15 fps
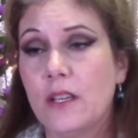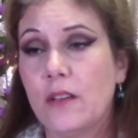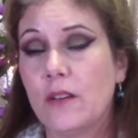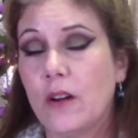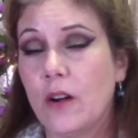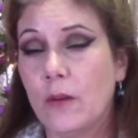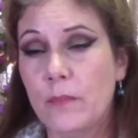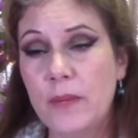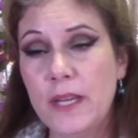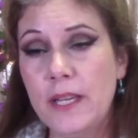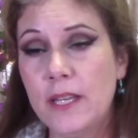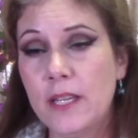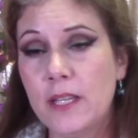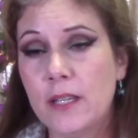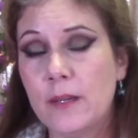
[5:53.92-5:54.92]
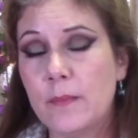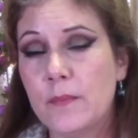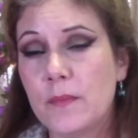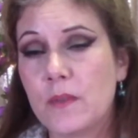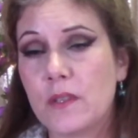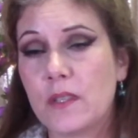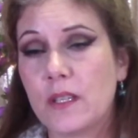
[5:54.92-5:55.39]
are
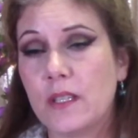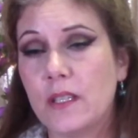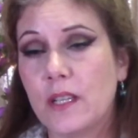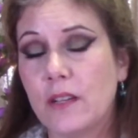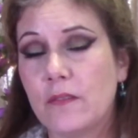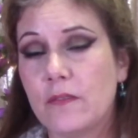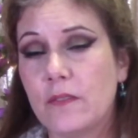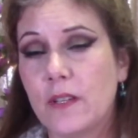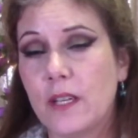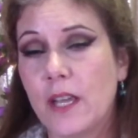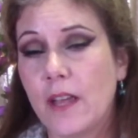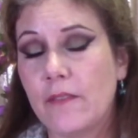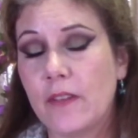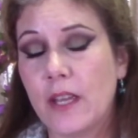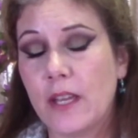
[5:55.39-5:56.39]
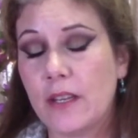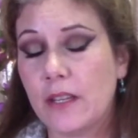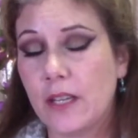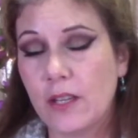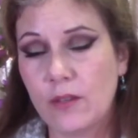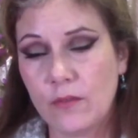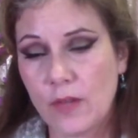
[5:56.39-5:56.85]
mediums and have had
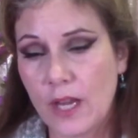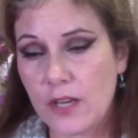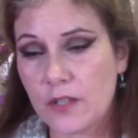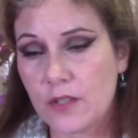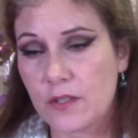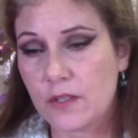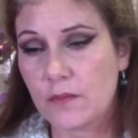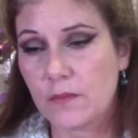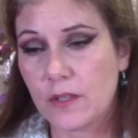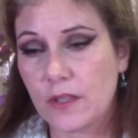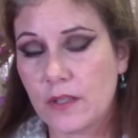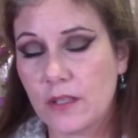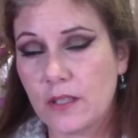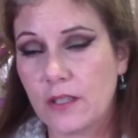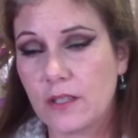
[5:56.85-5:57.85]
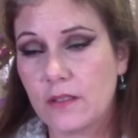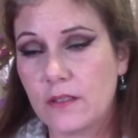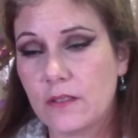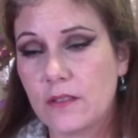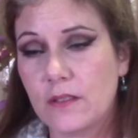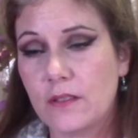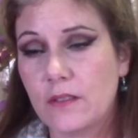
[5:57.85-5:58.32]
interactions
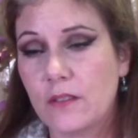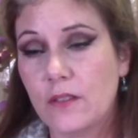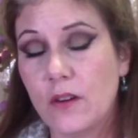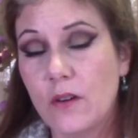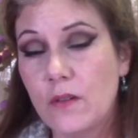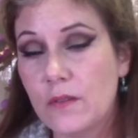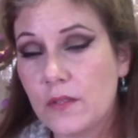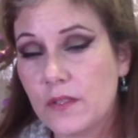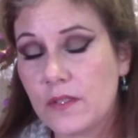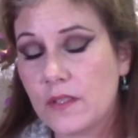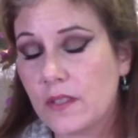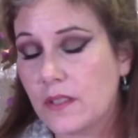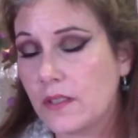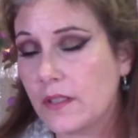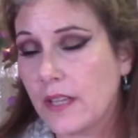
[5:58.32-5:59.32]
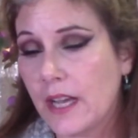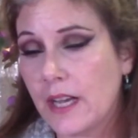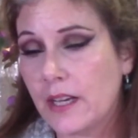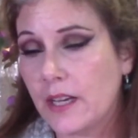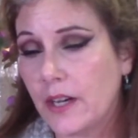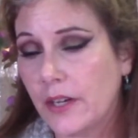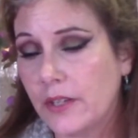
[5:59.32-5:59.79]
with ghosts and
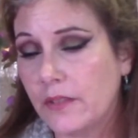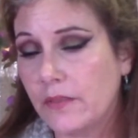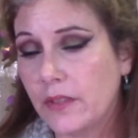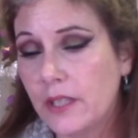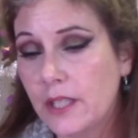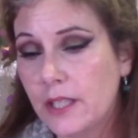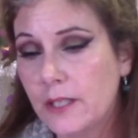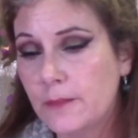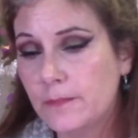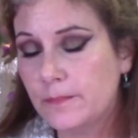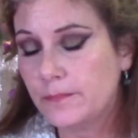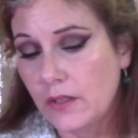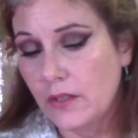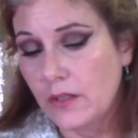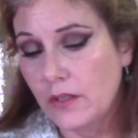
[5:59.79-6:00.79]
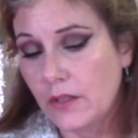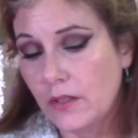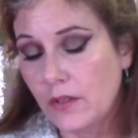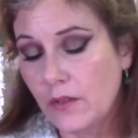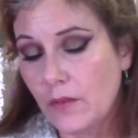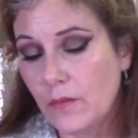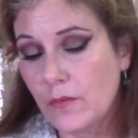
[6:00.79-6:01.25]
that kind of thing.
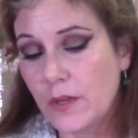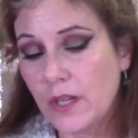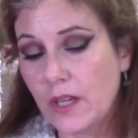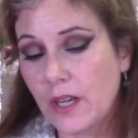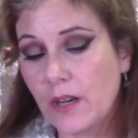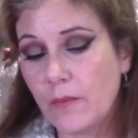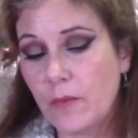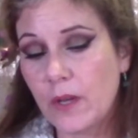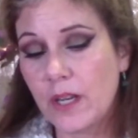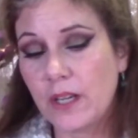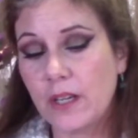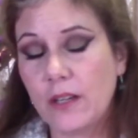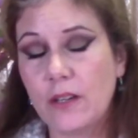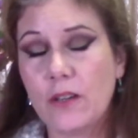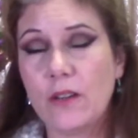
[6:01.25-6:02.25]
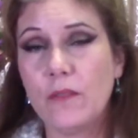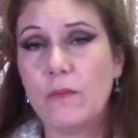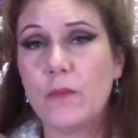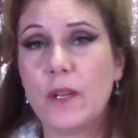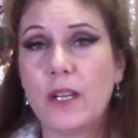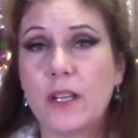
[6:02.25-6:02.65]
You know, when a